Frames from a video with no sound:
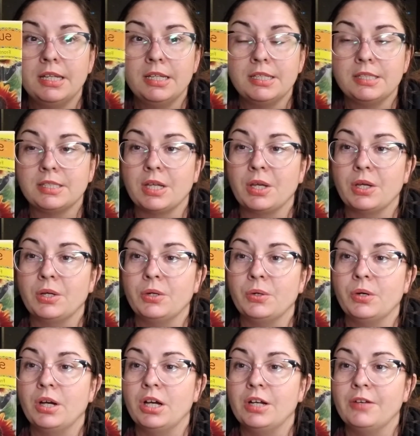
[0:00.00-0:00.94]

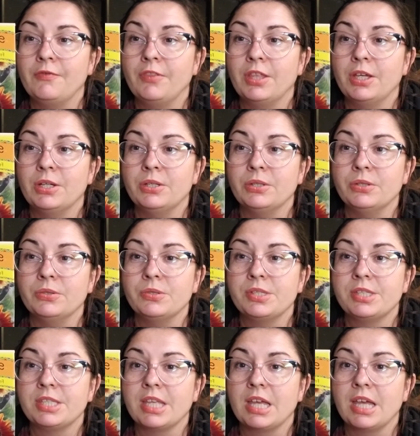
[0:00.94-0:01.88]
So of
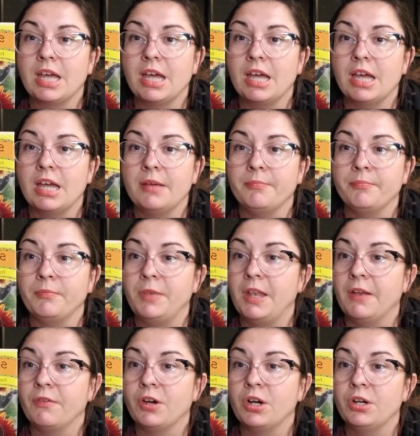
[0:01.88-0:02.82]
those,
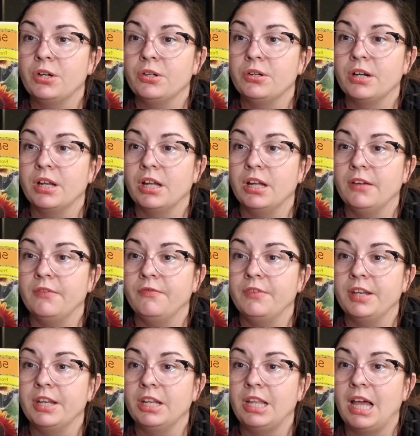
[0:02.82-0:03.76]
never heard of
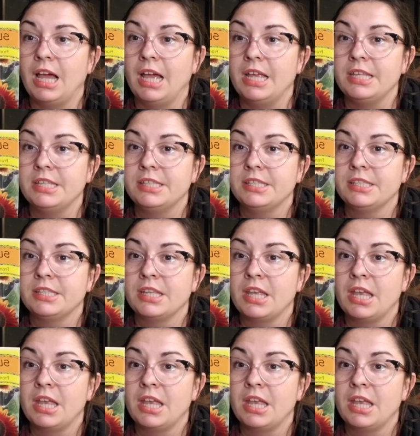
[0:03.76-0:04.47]
vanilla ice,